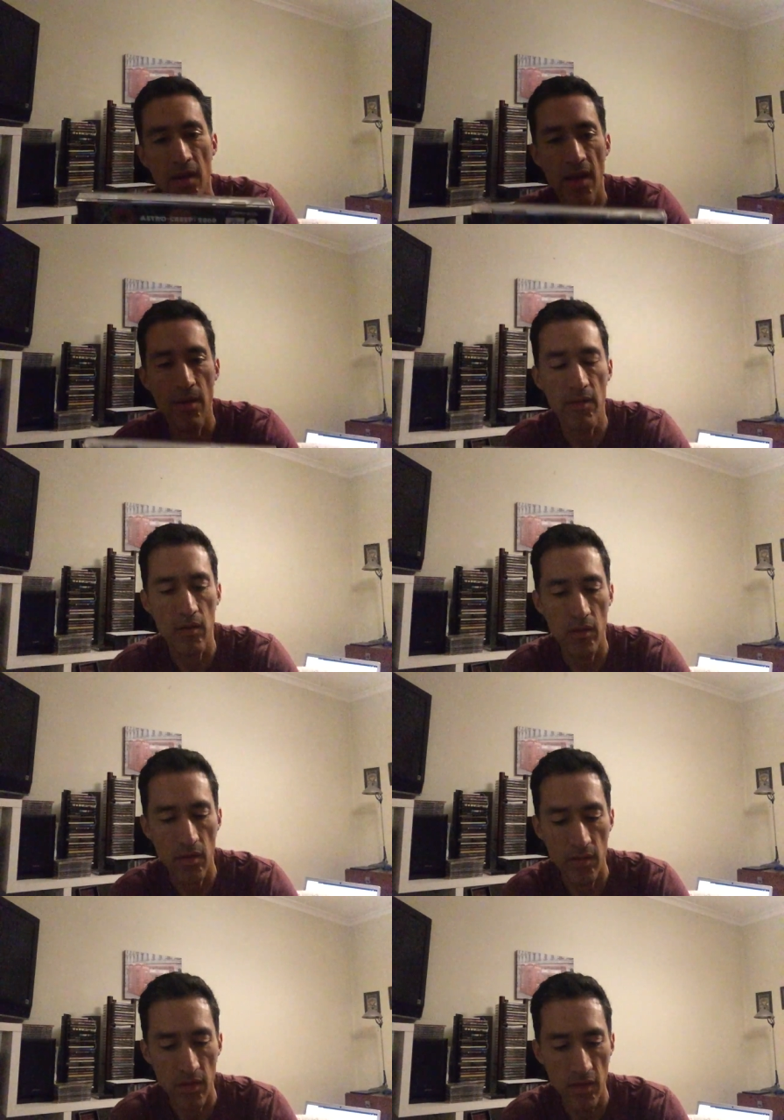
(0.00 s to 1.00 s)
And
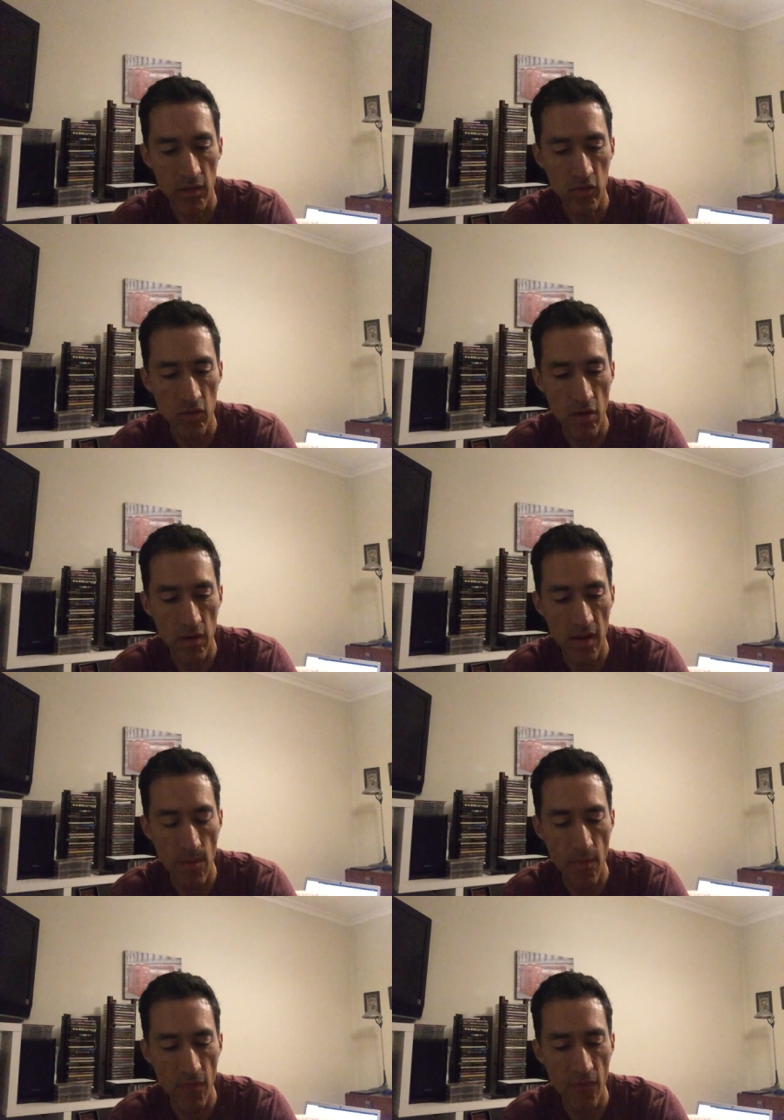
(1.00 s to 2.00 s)
song
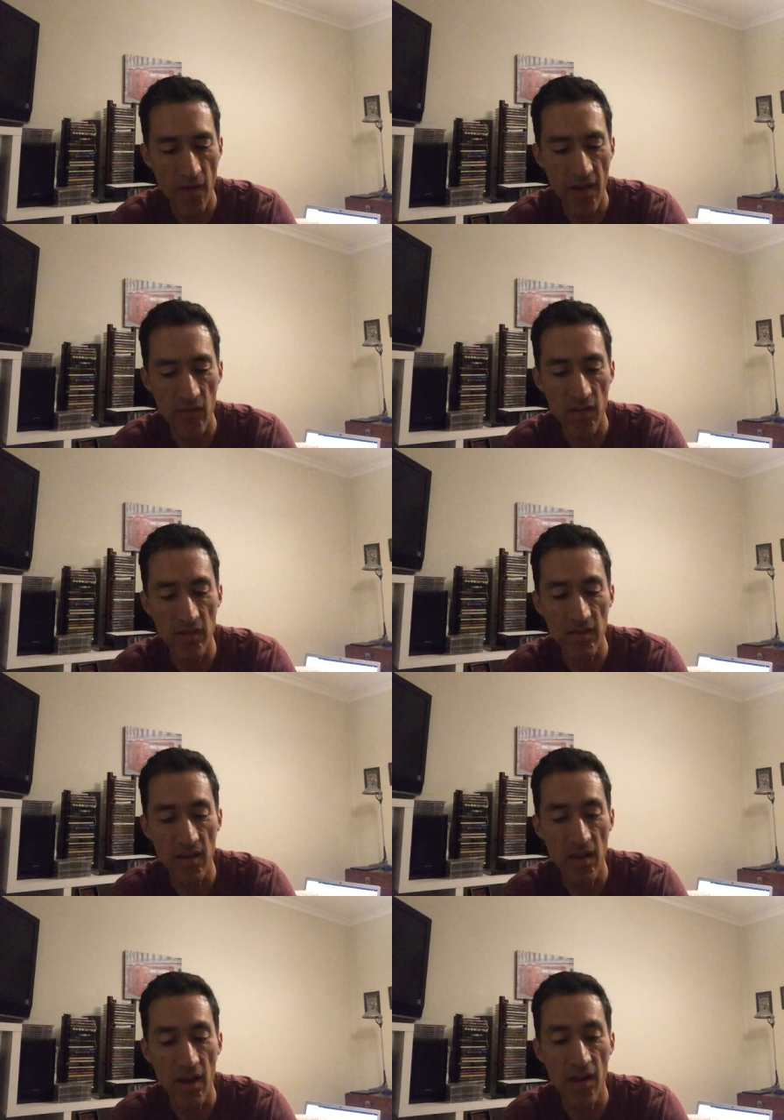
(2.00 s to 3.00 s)
number five is
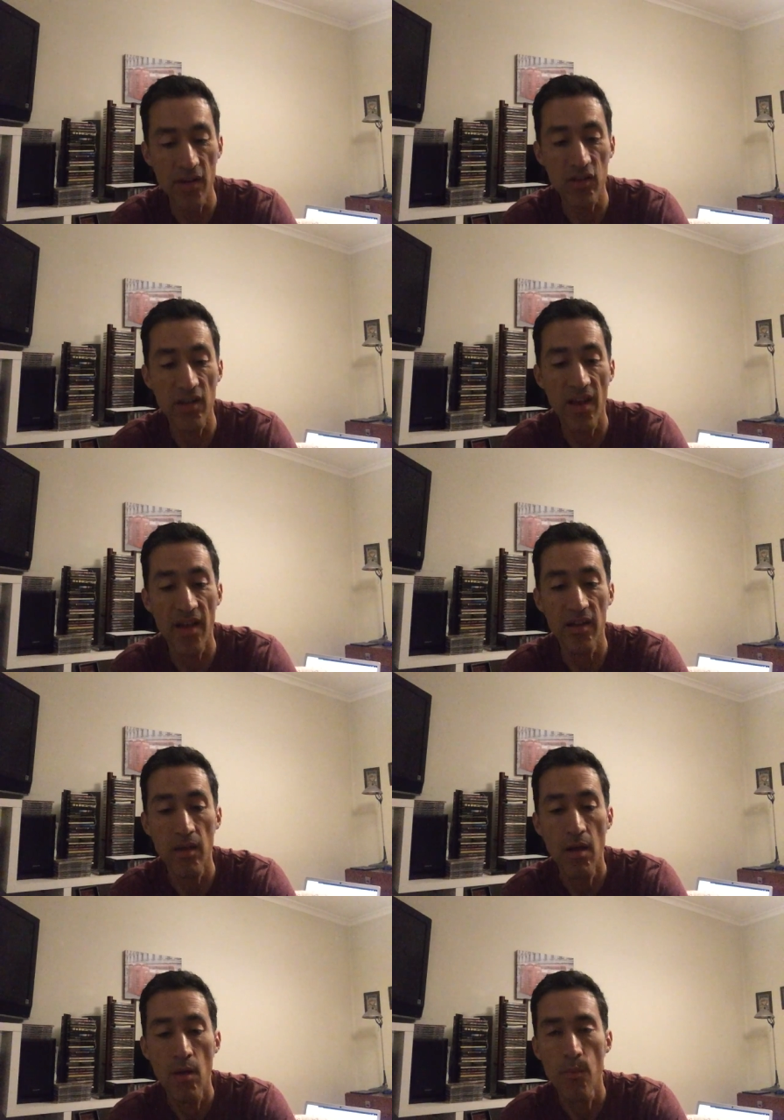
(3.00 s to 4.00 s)
Electric Head
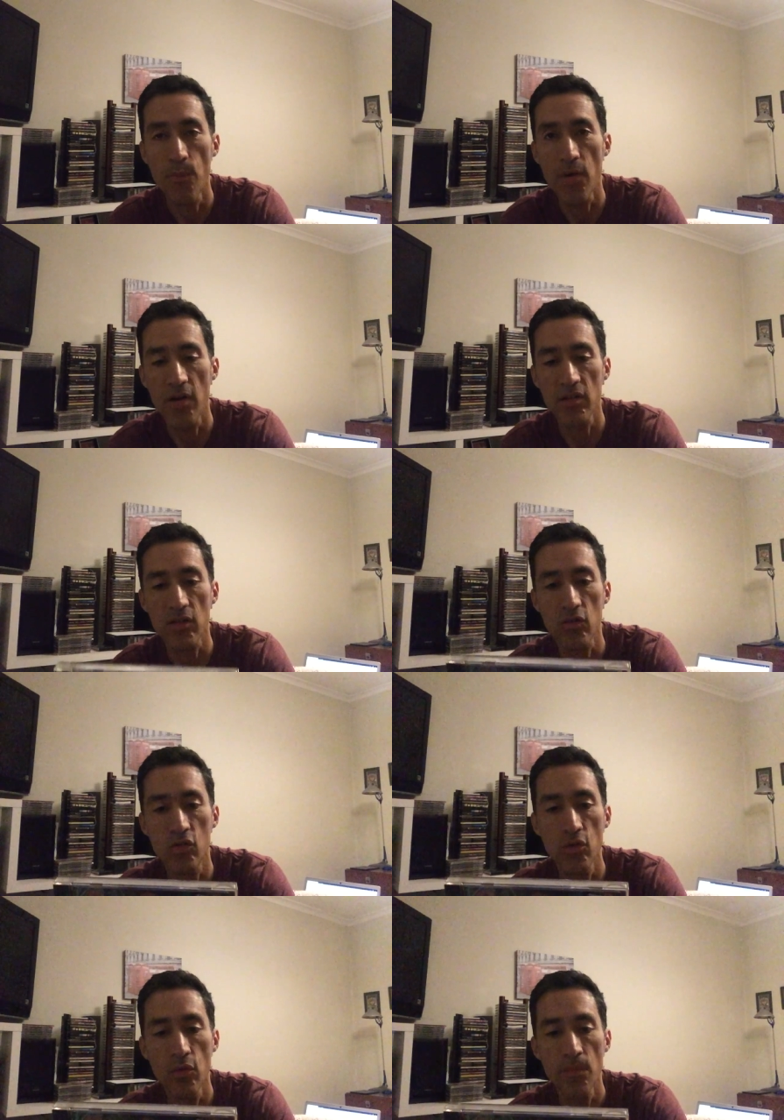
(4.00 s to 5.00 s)
Part
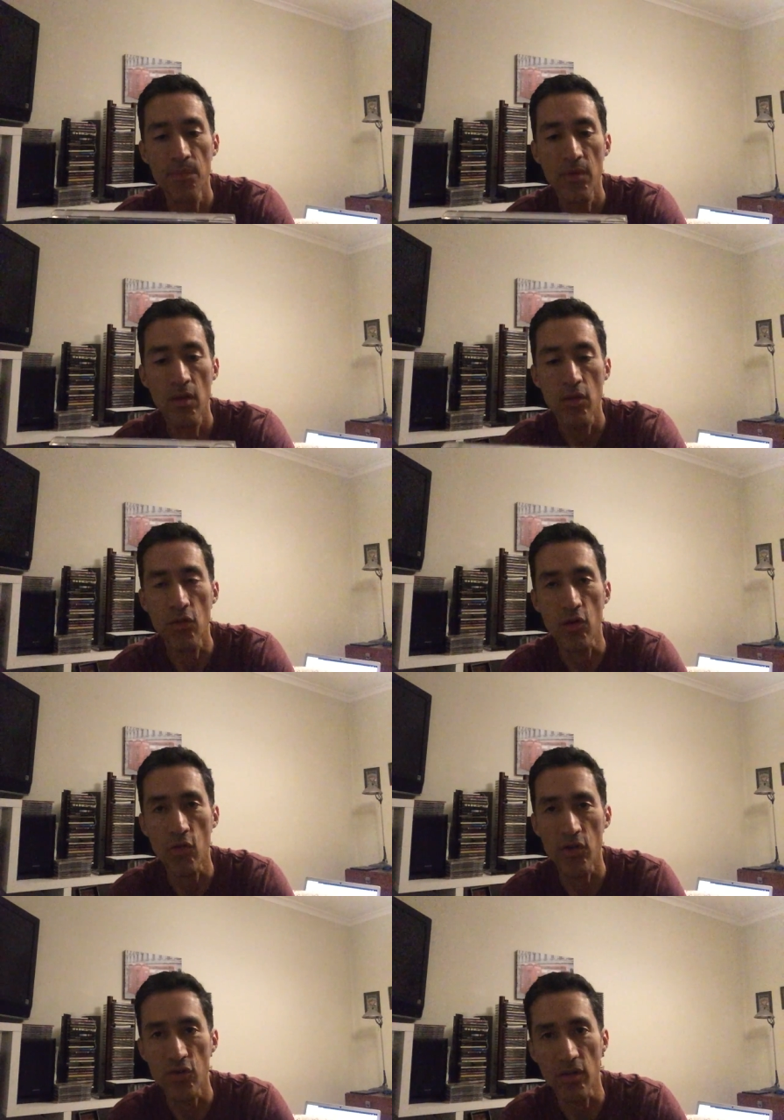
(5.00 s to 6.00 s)
2 The
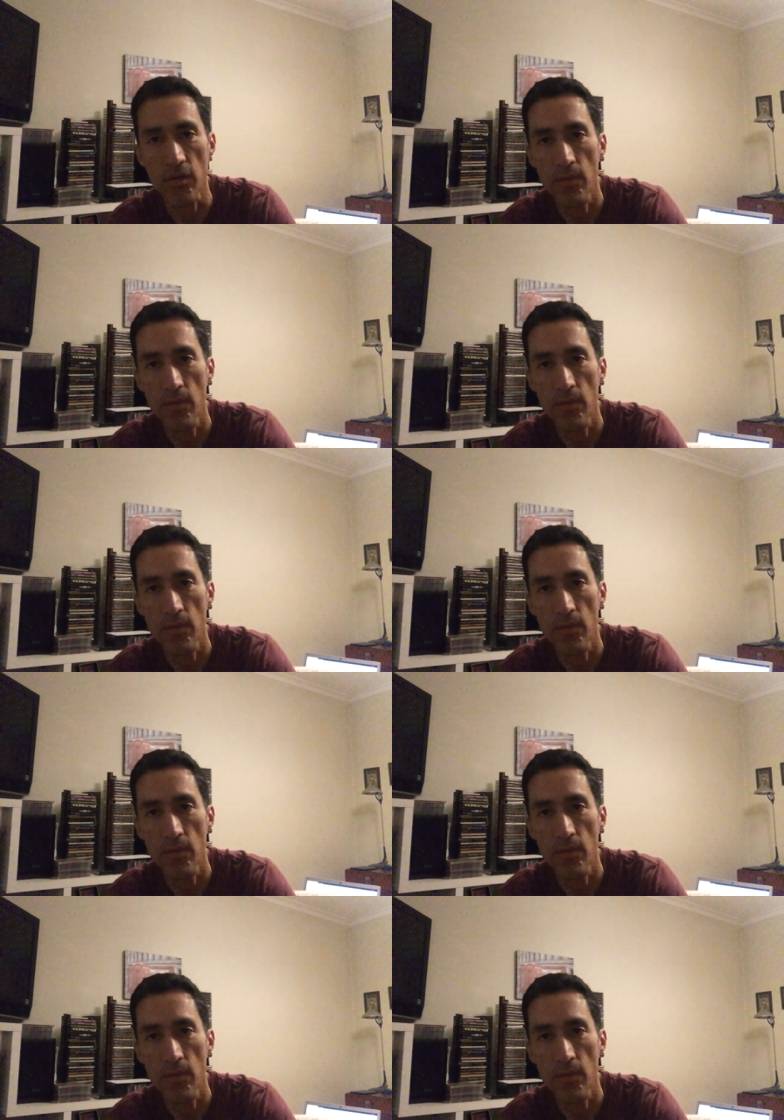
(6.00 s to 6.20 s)
Crusher.